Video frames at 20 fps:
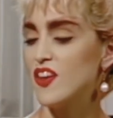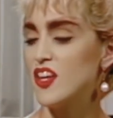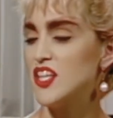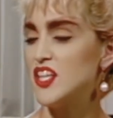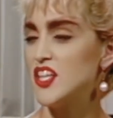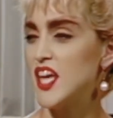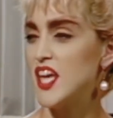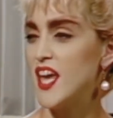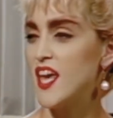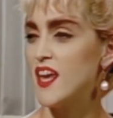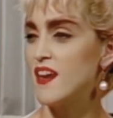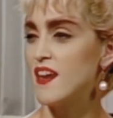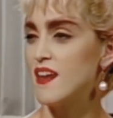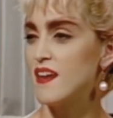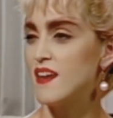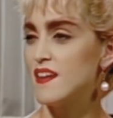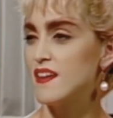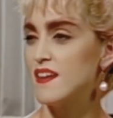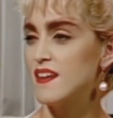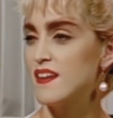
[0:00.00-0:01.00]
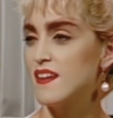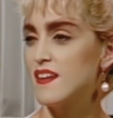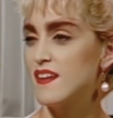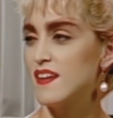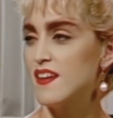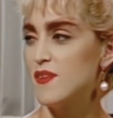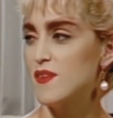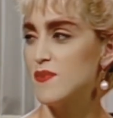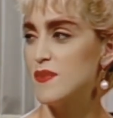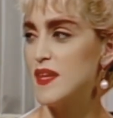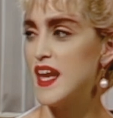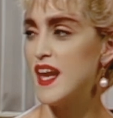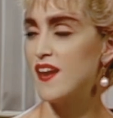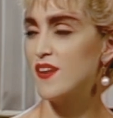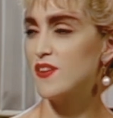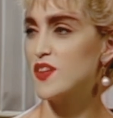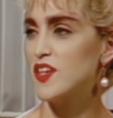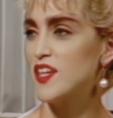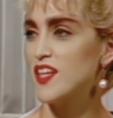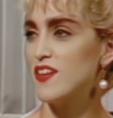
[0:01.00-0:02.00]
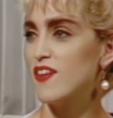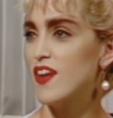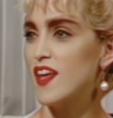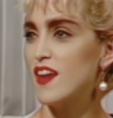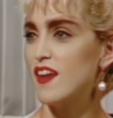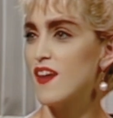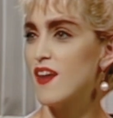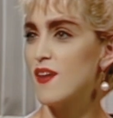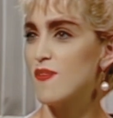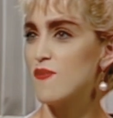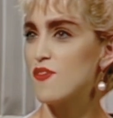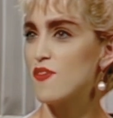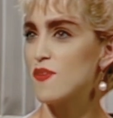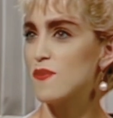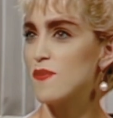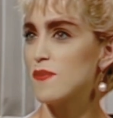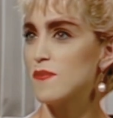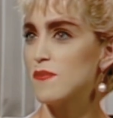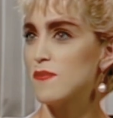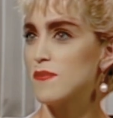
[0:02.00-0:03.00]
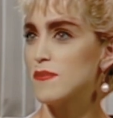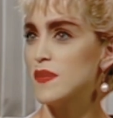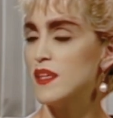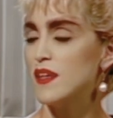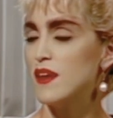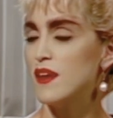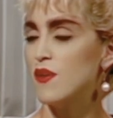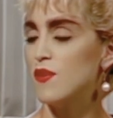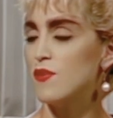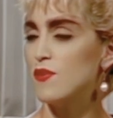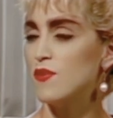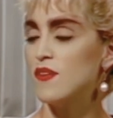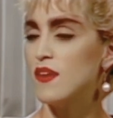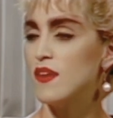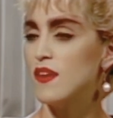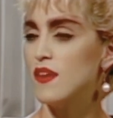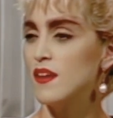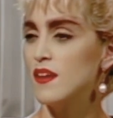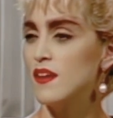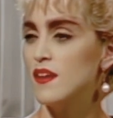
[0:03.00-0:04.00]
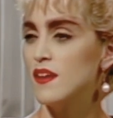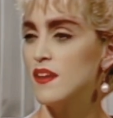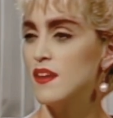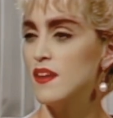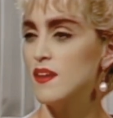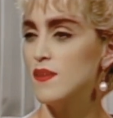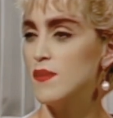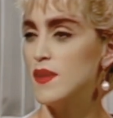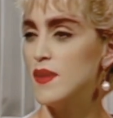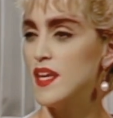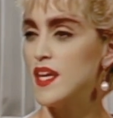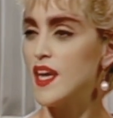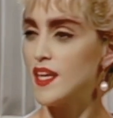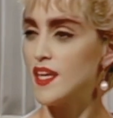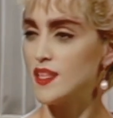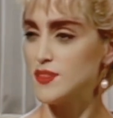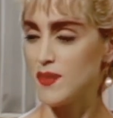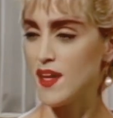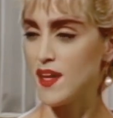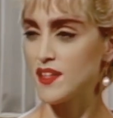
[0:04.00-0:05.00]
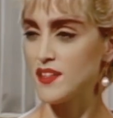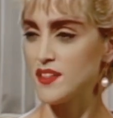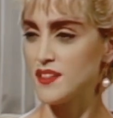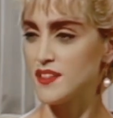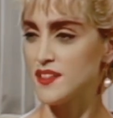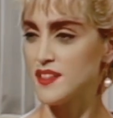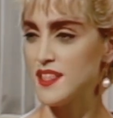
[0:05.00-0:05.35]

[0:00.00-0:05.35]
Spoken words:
James Dean came from some small town in Indiana. I mean, I don't think you got to come from a,